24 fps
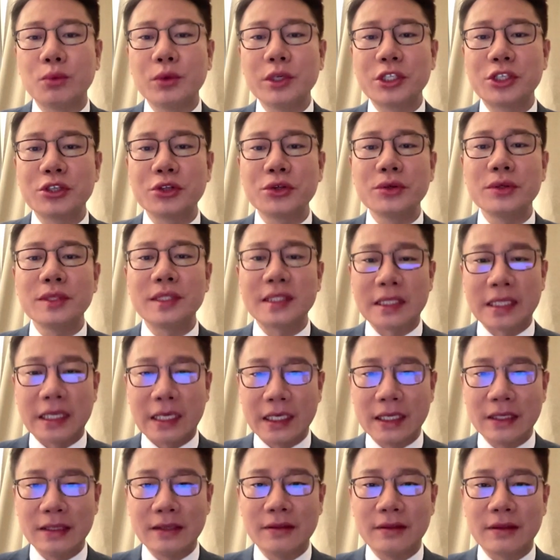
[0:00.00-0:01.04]
we do
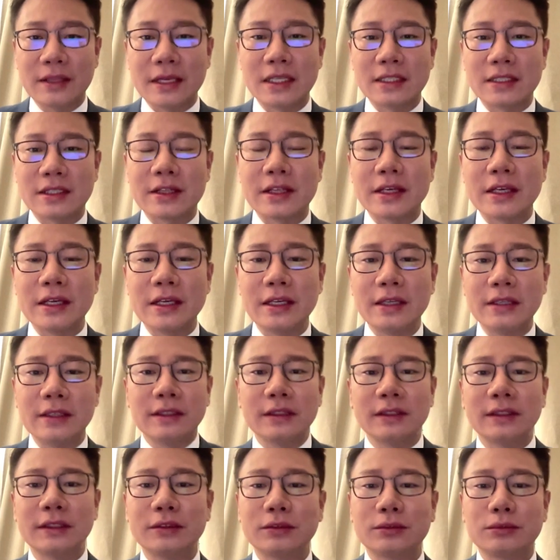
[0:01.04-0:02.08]
see that the
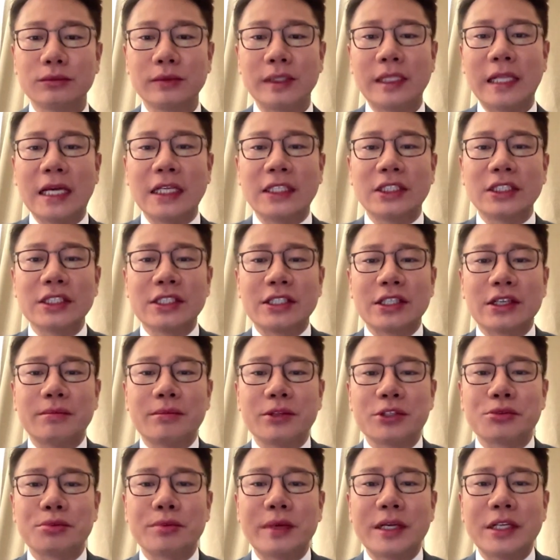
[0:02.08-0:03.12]
relationship
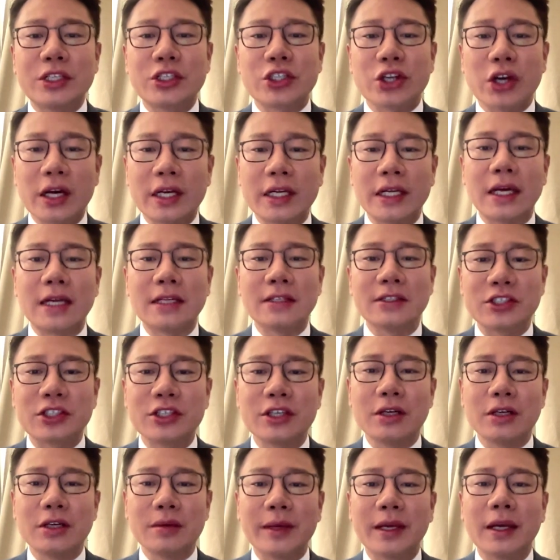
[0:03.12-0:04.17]
between China and
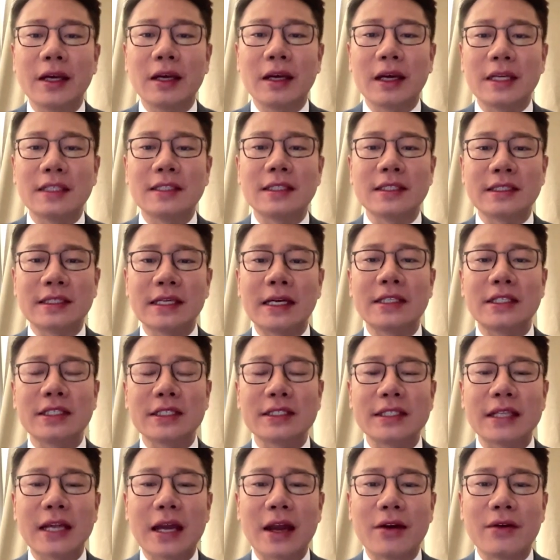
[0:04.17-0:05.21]
Serbia, as I said
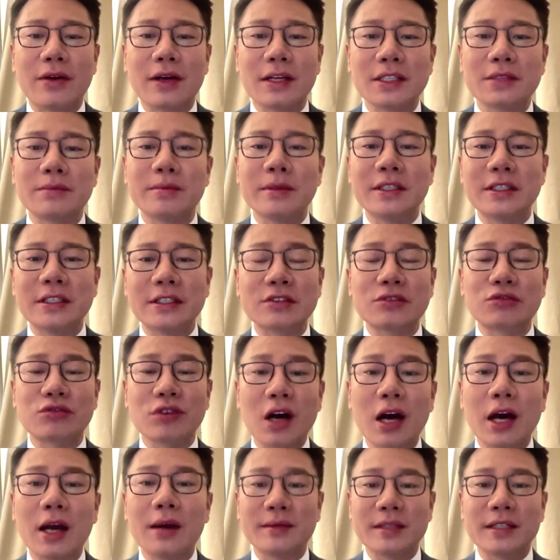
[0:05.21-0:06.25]
just now, has been
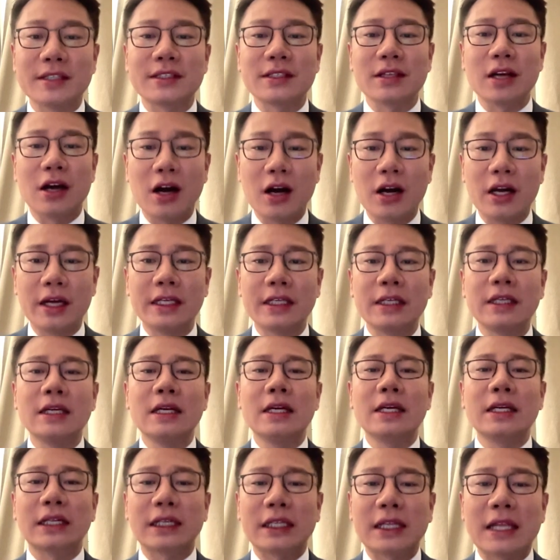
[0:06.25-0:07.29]
described as
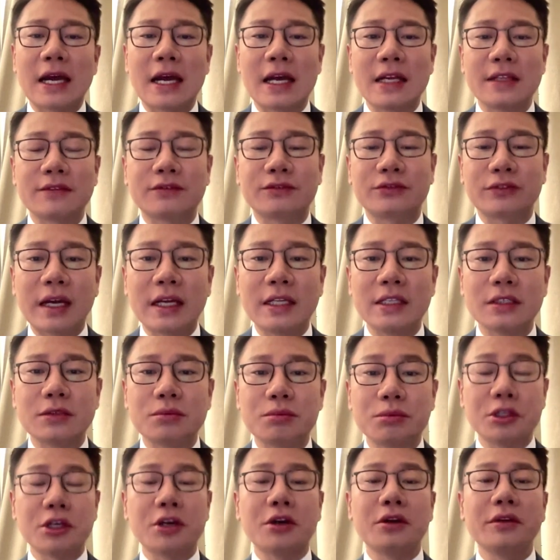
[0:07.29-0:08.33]
ironclad friend.
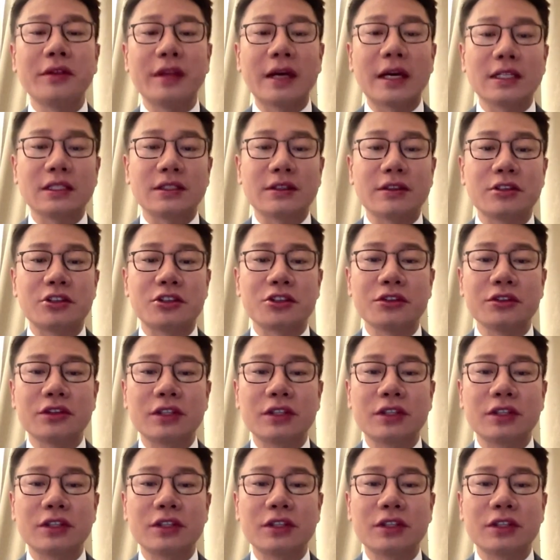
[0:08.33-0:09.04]
We know that the